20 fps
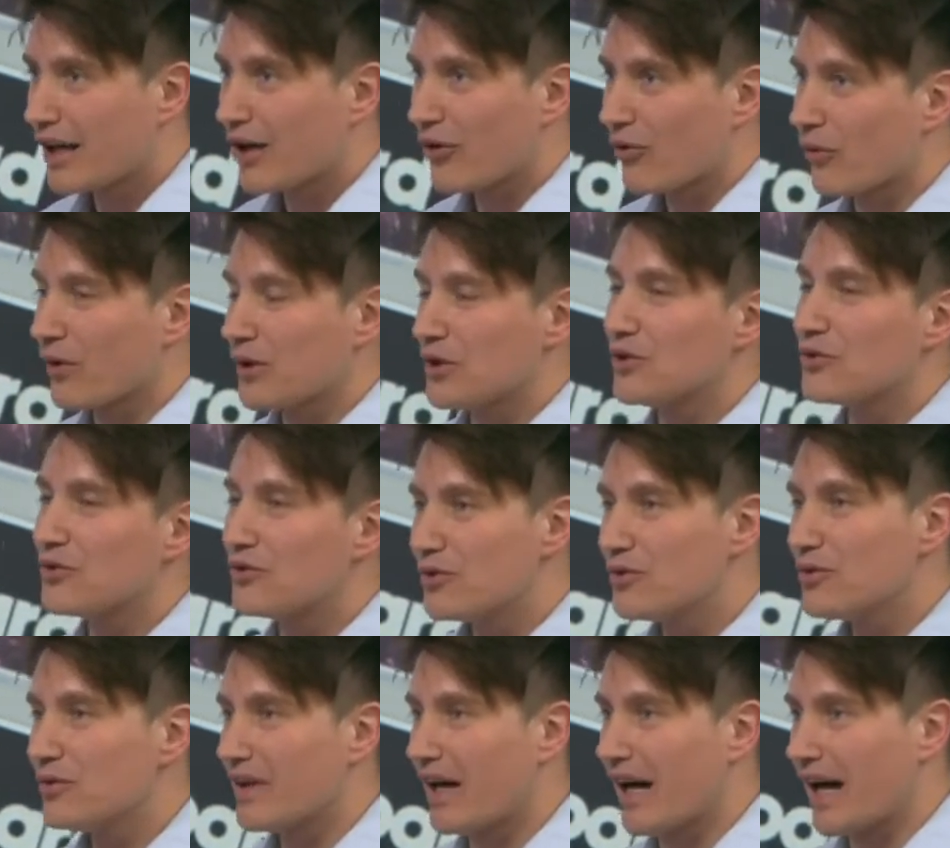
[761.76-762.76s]
when you
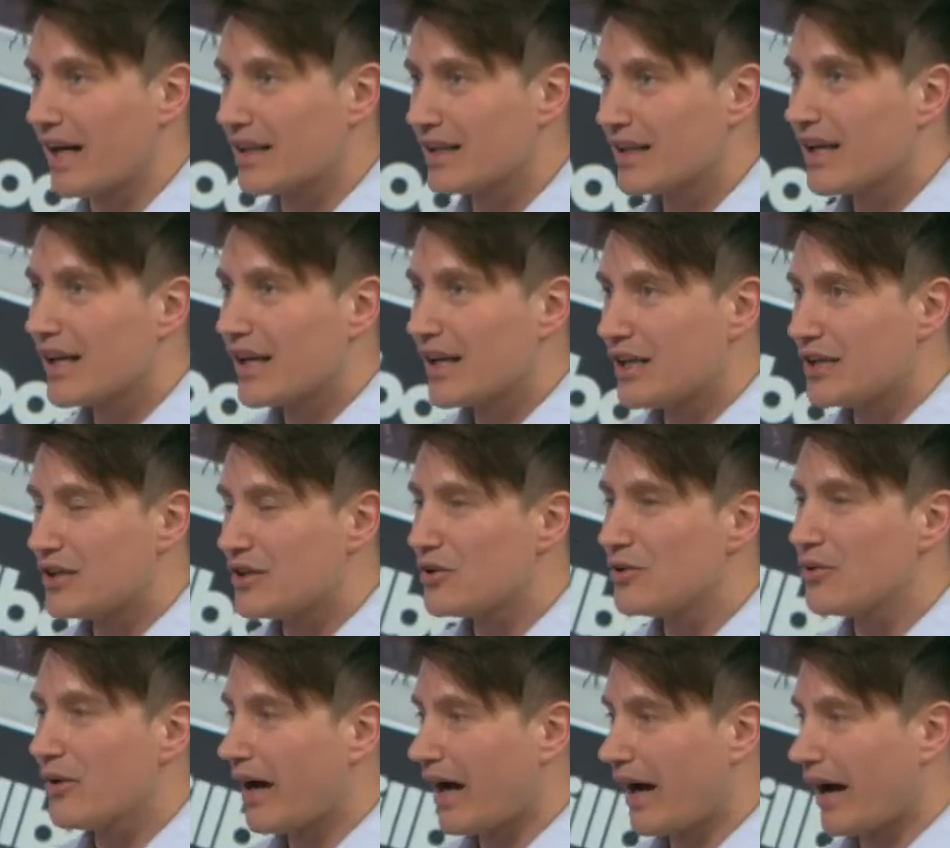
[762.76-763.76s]
do that,
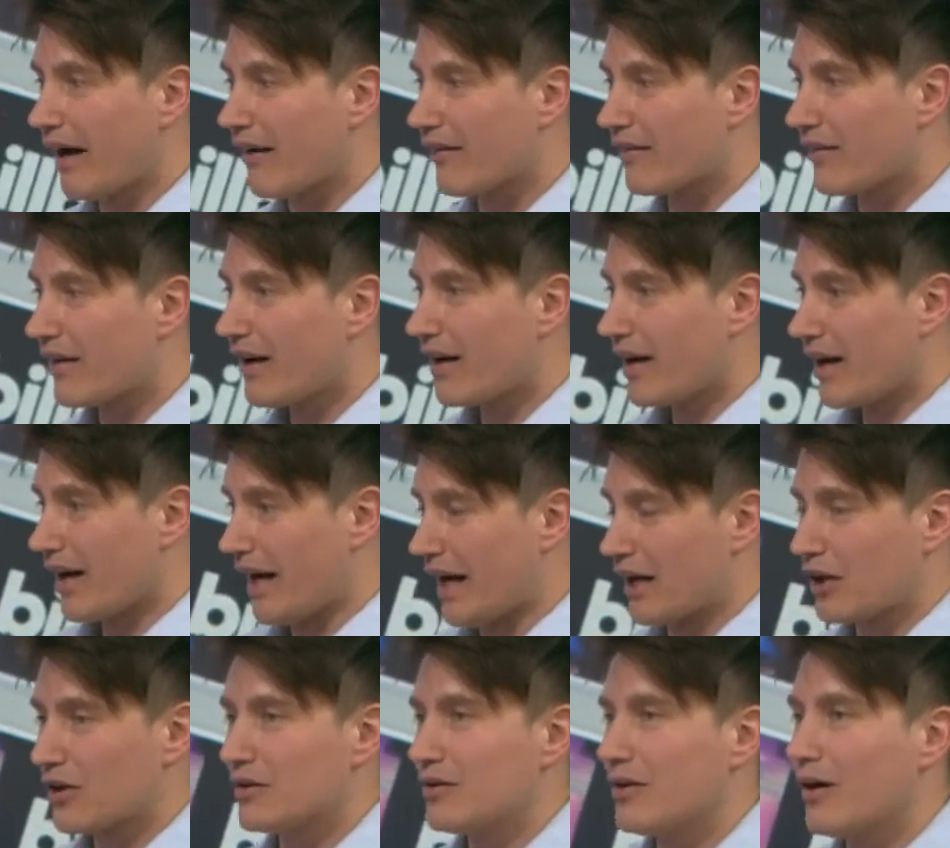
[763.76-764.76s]
you have
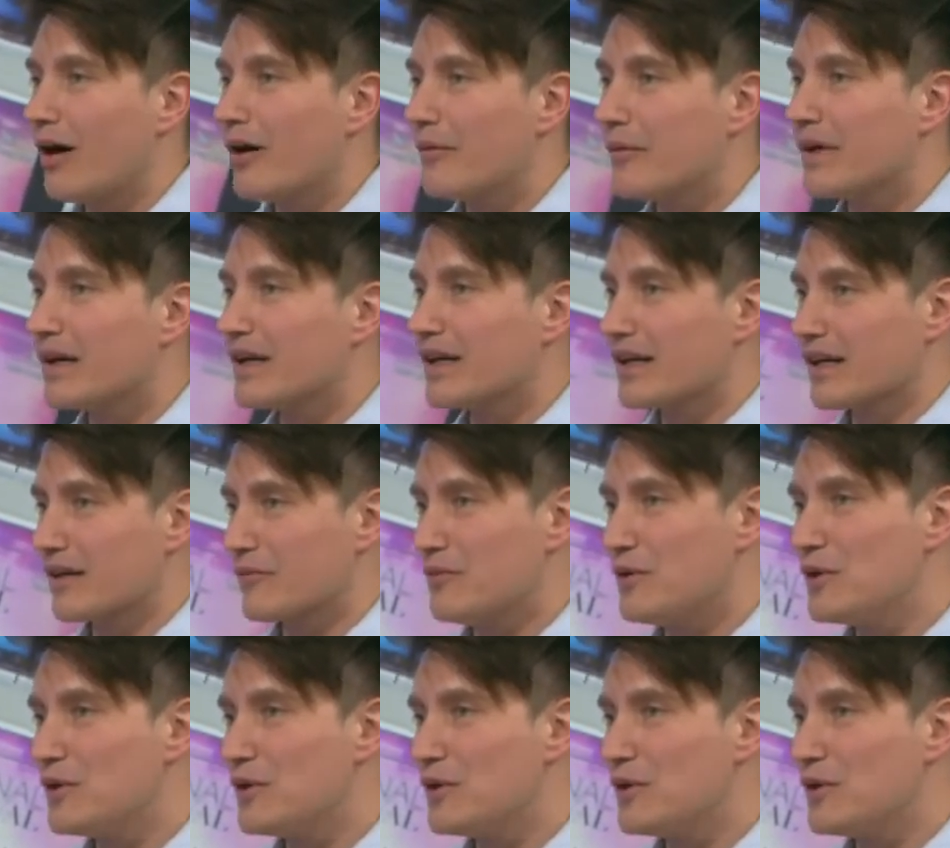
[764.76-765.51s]
economic